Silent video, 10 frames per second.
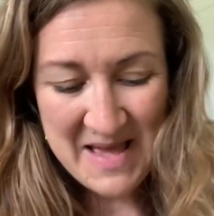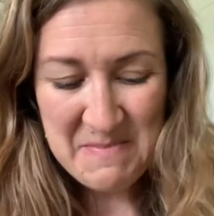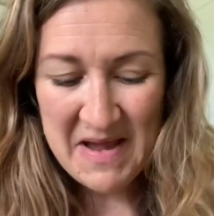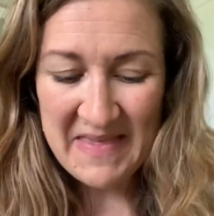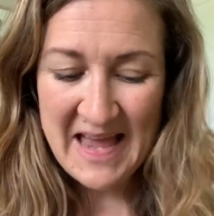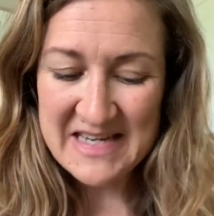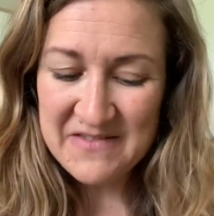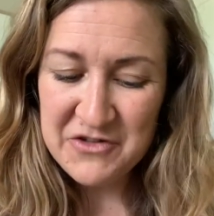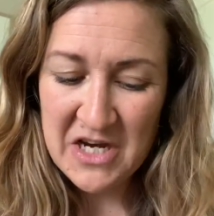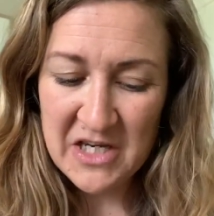By the end
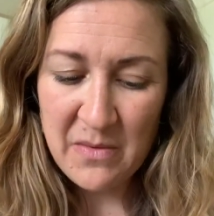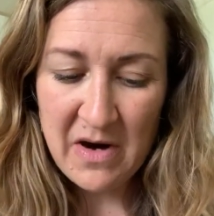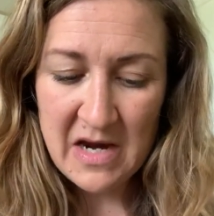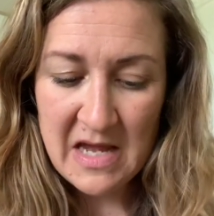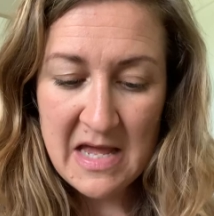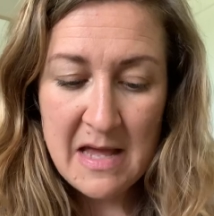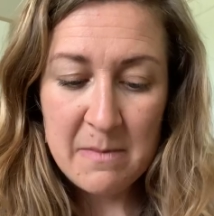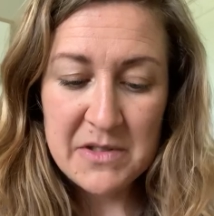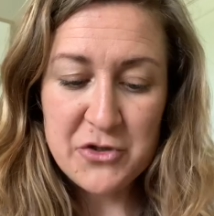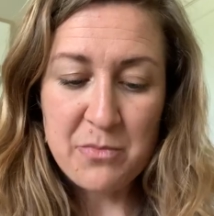of January, Mr.